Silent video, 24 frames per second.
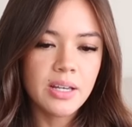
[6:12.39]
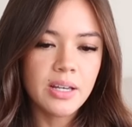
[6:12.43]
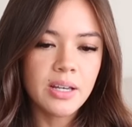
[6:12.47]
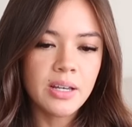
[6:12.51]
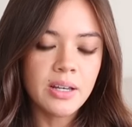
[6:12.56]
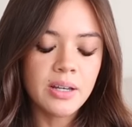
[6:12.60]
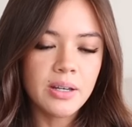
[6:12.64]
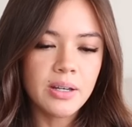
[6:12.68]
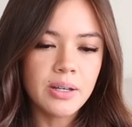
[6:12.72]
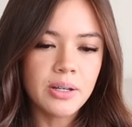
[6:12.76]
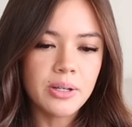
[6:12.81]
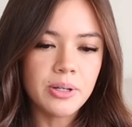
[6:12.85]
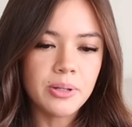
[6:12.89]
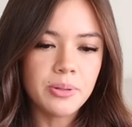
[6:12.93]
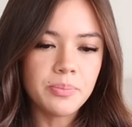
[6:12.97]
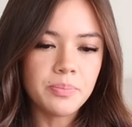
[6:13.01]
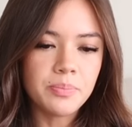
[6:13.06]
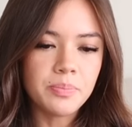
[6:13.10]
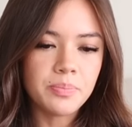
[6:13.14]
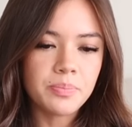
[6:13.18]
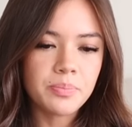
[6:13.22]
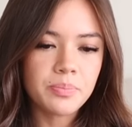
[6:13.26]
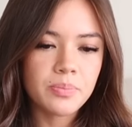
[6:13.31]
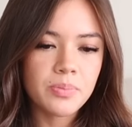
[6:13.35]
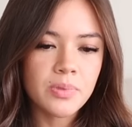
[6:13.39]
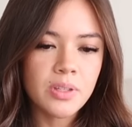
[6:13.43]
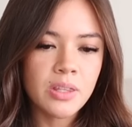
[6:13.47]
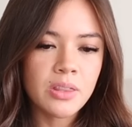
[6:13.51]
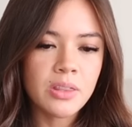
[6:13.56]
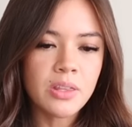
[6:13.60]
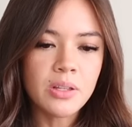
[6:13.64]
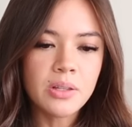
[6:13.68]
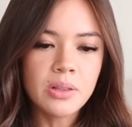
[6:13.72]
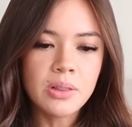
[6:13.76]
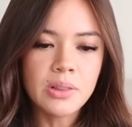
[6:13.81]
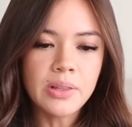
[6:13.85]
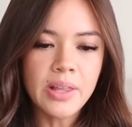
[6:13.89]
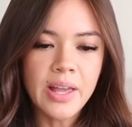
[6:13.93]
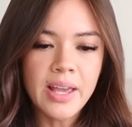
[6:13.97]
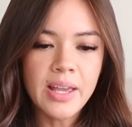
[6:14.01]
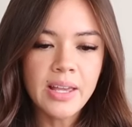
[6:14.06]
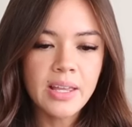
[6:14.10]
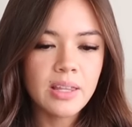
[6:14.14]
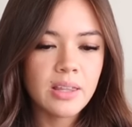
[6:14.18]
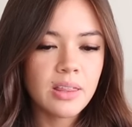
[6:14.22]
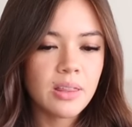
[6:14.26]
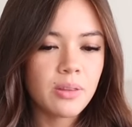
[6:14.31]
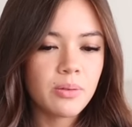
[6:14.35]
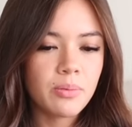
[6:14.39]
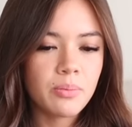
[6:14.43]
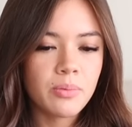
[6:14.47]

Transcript: Um, the length,